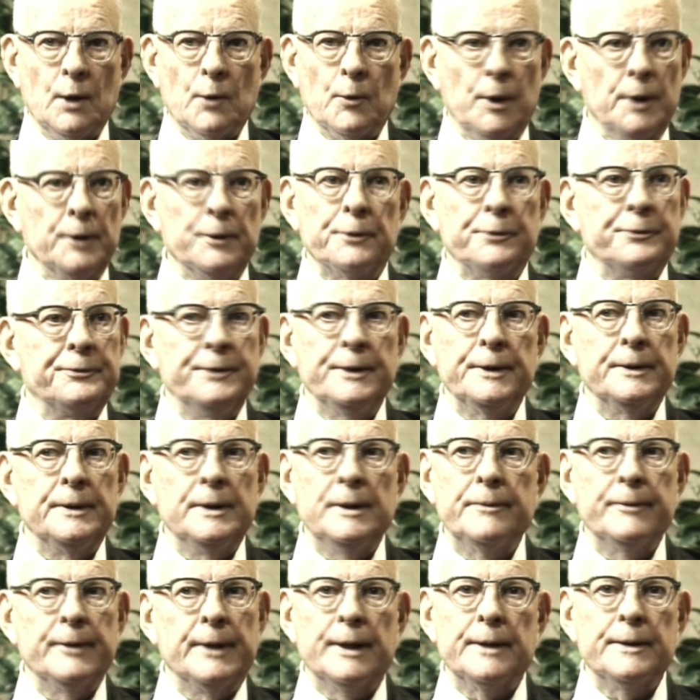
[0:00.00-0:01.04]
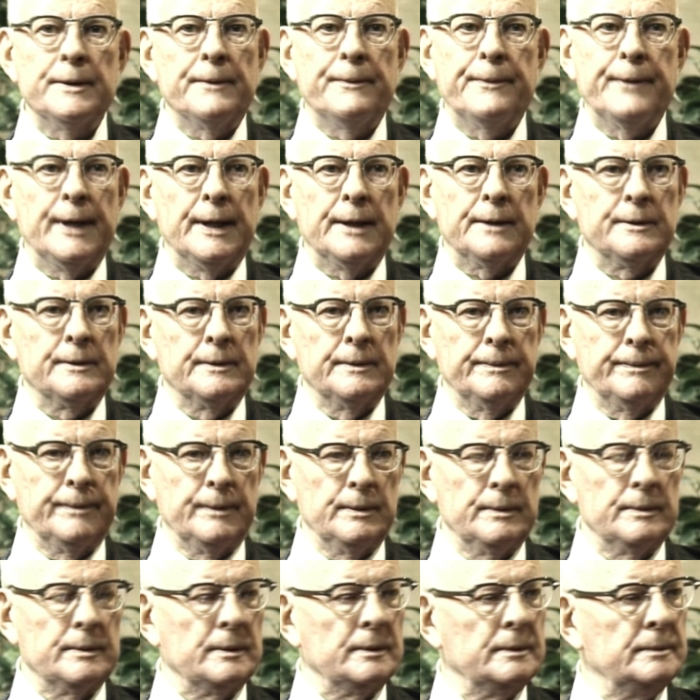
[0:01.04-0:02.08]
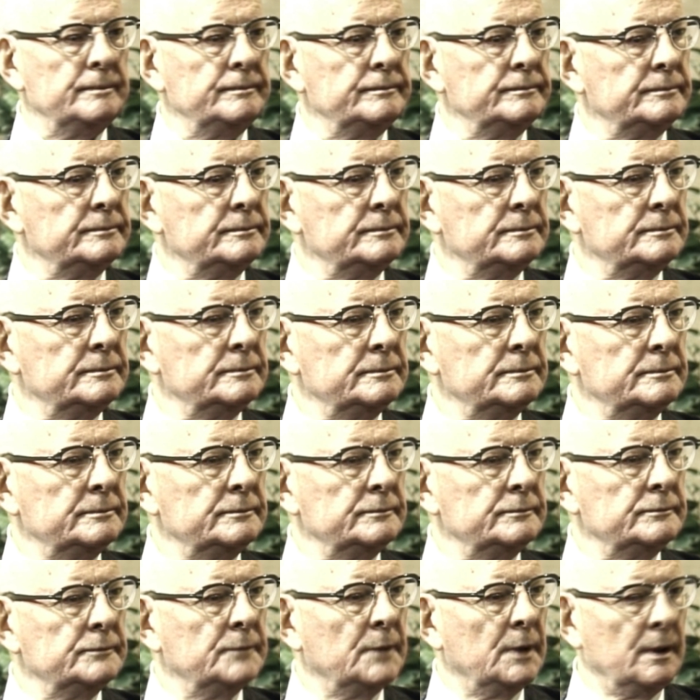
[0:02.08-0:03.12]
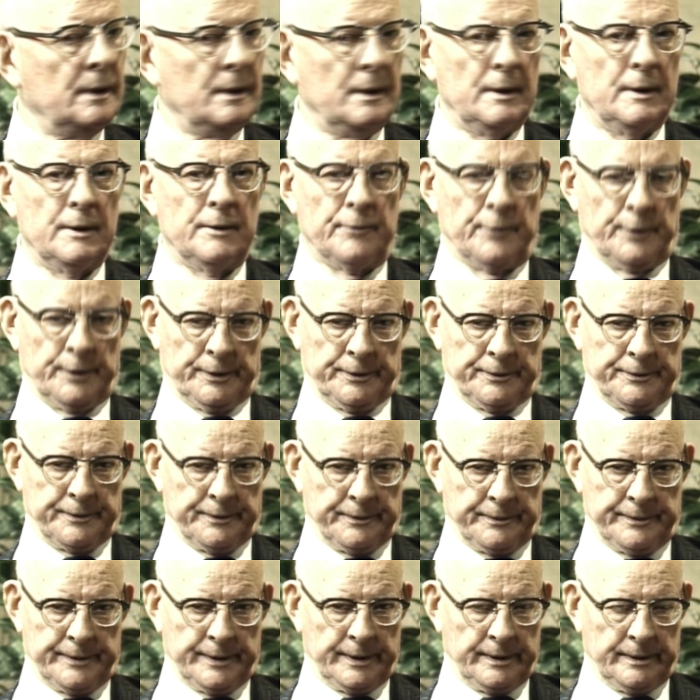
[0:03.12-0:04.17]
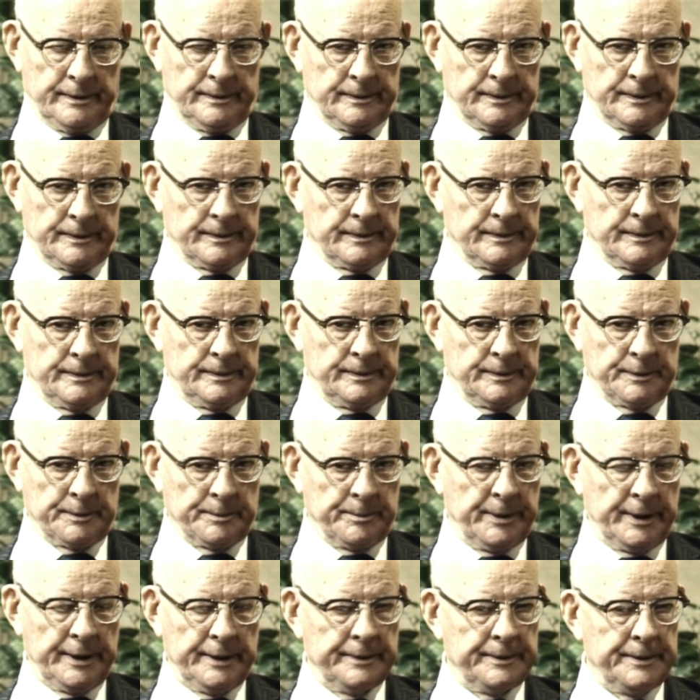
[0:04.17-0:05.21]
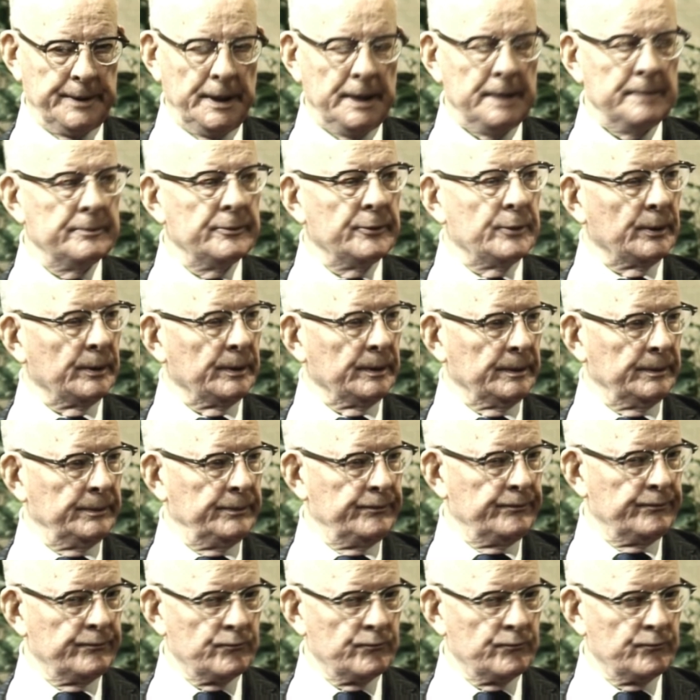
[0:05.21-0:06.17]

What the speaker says: Well, you see it even on the factory floor. For instance, I could play a tape for you.